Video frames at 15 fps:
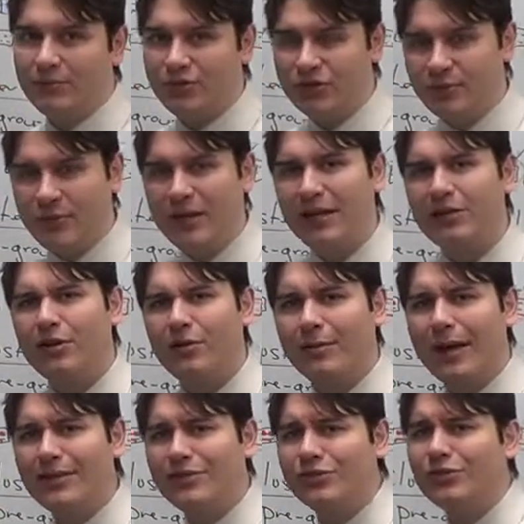I'm just picking on
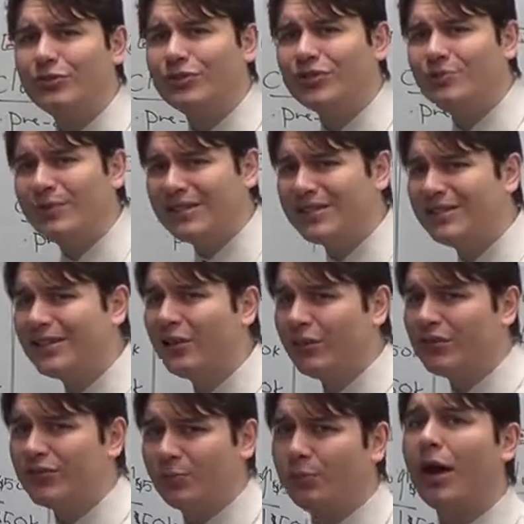my students, but still
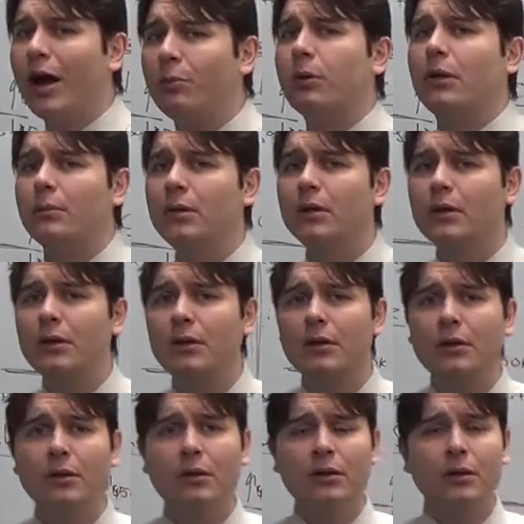there's a problem.
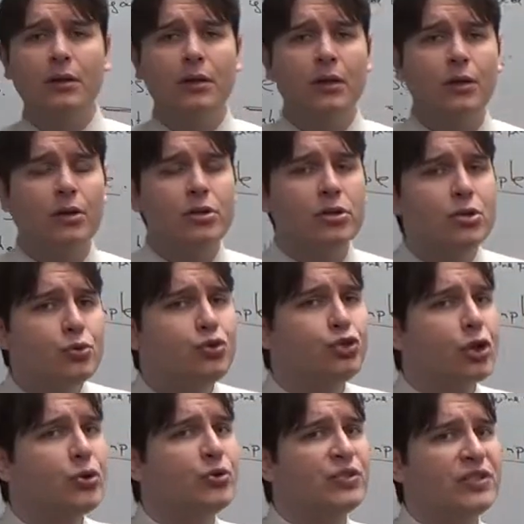You
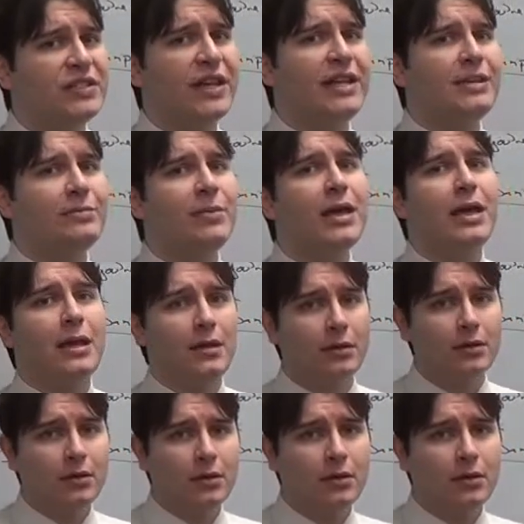chose to take me.